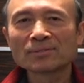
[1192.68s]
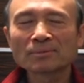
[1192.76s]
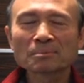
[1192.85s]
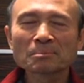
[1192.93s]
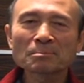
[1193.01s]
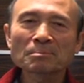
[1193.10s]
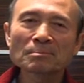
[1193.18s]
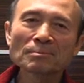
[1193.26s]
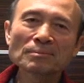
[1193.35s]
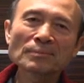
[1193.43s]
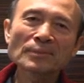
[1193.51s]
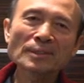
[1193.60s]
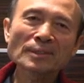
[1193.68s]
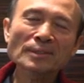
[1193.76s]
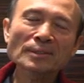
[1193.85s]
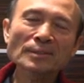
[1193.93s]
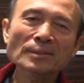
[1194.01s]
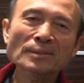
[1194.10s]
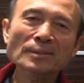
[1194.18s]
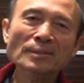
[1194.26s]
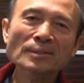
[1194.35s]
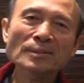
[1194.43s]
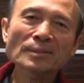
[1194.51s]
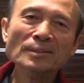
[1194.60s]

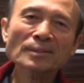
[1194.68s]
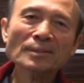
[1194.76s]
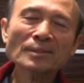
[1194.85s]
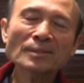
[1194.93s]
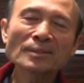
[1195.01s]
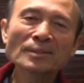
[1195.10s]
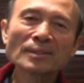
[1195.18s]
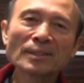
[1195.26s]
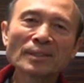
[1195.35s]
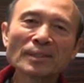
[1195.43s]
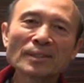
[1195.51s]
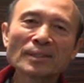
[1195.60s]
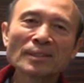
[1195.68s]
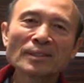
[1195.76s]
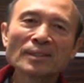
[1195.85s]
(silence)